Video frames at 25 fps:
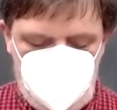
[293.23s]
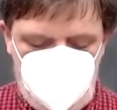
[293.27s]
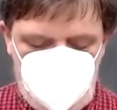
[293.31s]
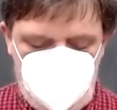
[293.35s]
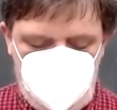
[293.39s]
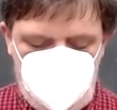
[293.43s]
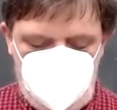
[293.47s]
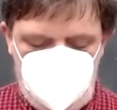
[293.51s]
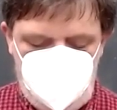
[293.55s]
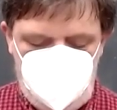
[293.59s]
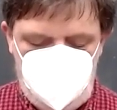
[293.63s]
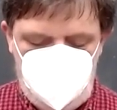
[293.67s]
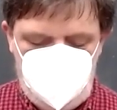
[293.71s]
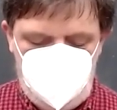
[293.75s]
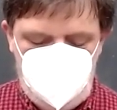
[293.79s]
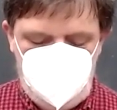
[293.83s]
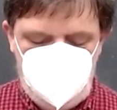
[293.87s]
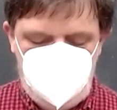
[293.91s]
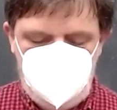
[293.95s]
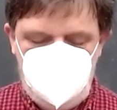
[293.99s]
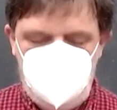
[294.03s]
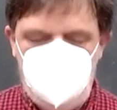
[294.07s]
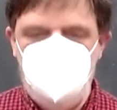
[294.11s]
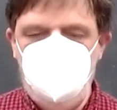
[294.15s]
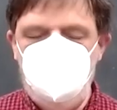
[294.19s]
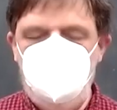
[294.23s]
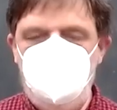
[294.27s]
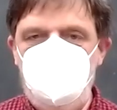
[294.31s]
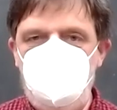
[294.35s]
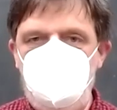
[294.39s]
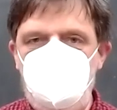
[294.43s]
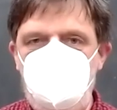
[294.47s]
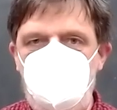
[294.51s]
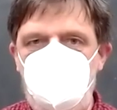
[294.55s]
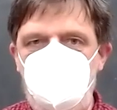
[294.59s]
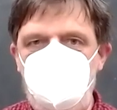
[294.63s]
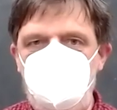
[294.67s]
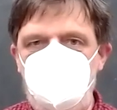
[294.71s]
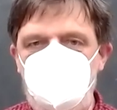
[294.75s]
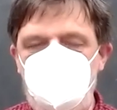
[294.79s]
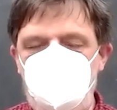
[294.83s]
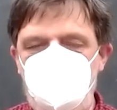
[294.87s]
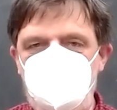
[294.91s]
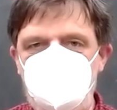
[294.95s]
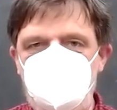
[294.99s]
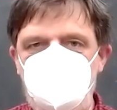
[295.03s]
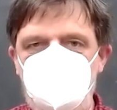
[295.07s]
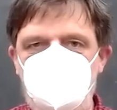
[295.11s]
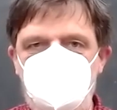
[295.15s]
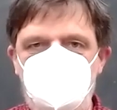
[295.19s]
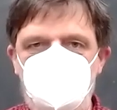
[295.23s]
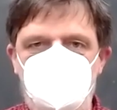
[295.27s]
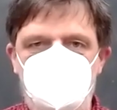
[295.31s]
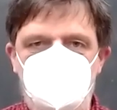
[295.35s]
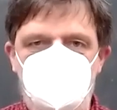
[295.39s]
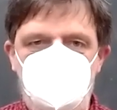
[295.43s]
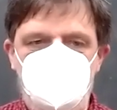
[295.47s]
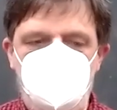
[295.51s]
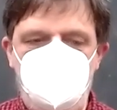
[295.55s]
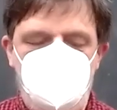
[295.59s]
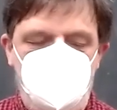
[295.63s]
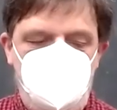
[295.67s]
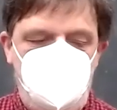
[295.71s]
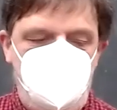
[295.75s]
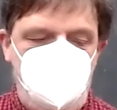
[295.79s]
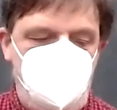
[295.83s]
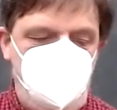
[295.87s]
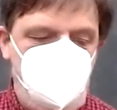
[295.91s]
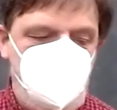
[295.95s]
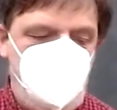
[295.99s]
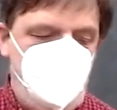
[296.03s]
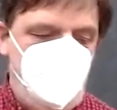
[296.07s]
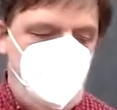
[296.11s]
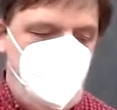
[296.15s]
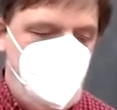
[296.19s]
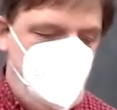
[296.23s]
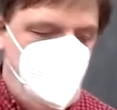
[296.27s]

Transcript: the intent of the paper is to talk about